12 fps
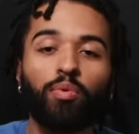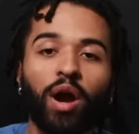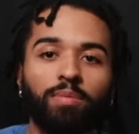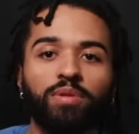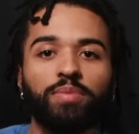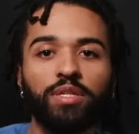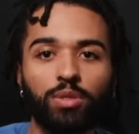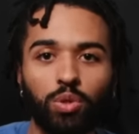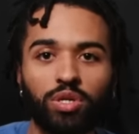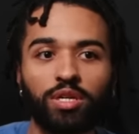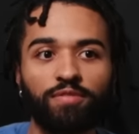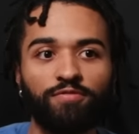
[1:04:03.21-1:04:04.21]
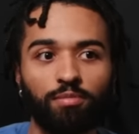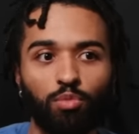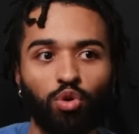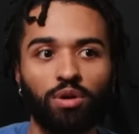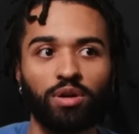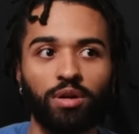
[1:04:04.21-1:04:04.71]
probably be looking for
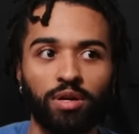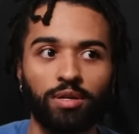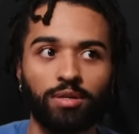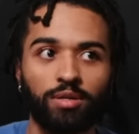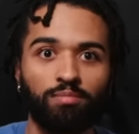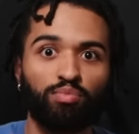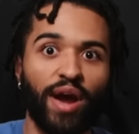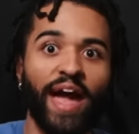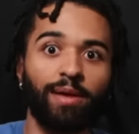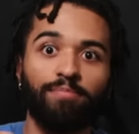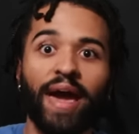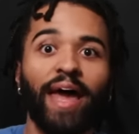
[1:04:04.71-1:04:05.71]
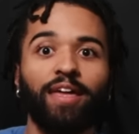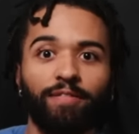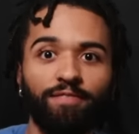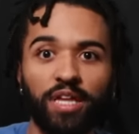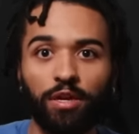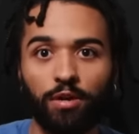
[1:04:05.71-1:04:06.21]
more pragmatic
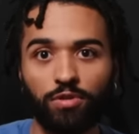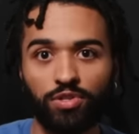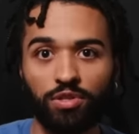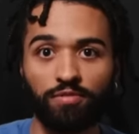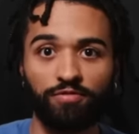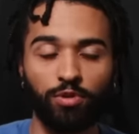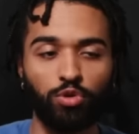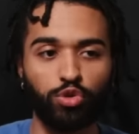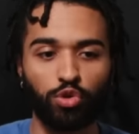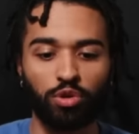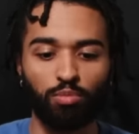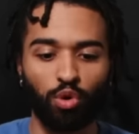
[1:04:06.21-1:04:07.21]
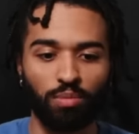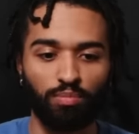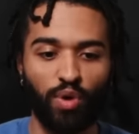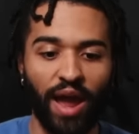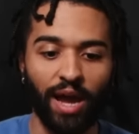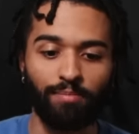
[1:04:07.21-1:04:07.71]
videos in the future and more
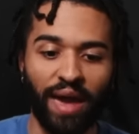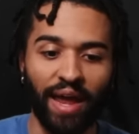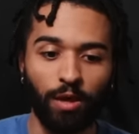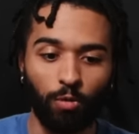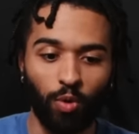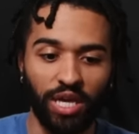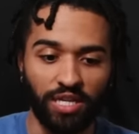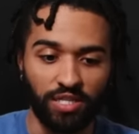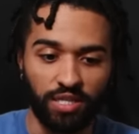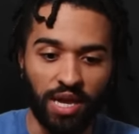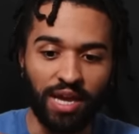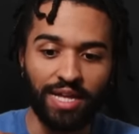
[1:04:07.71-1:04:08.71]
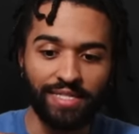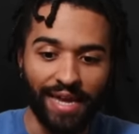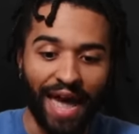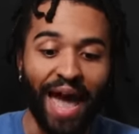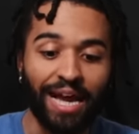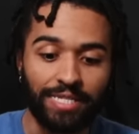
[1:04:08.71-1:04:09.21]
pragmatic ways to
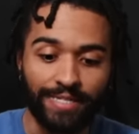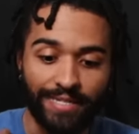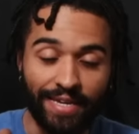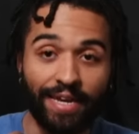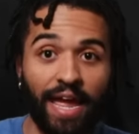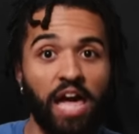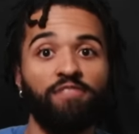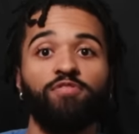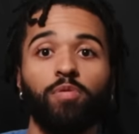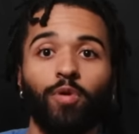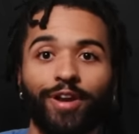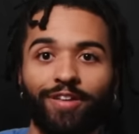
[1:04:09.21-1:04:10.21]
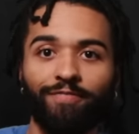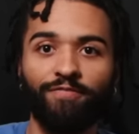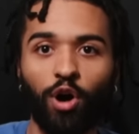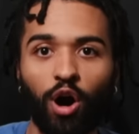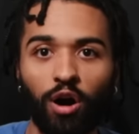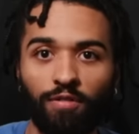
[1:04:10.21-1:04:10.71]
actually get everyone
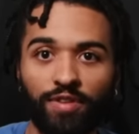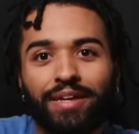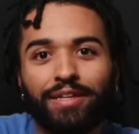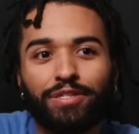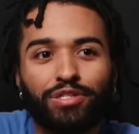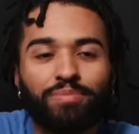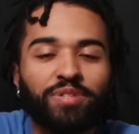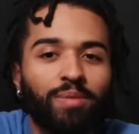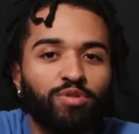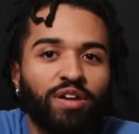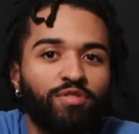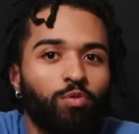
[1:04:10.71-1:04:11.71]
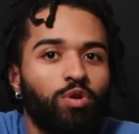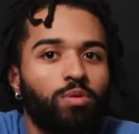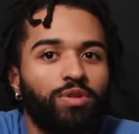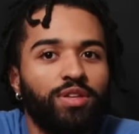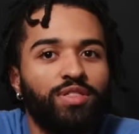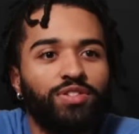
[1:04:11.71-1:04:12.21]
involved. Sometimes you have to
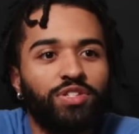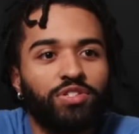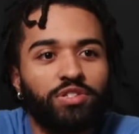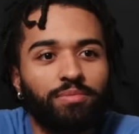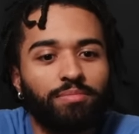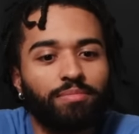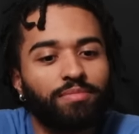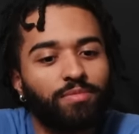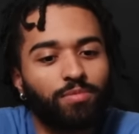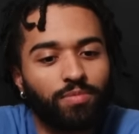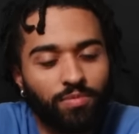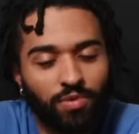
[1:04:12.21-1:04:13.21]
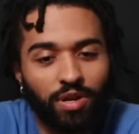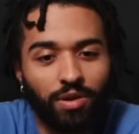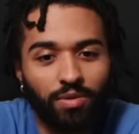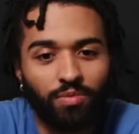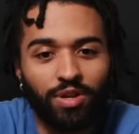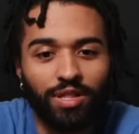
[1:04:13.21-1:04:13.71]
work within the system.
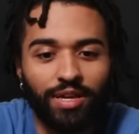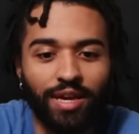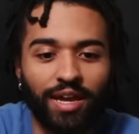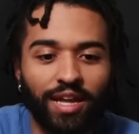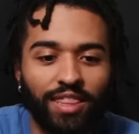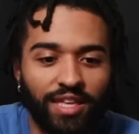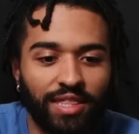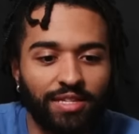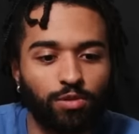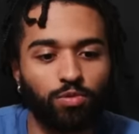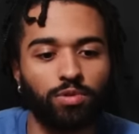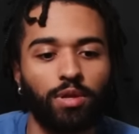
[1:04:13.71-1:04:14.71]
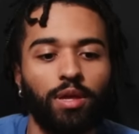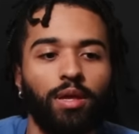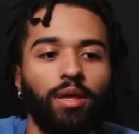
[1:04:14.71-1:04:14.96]
Really, and I think that's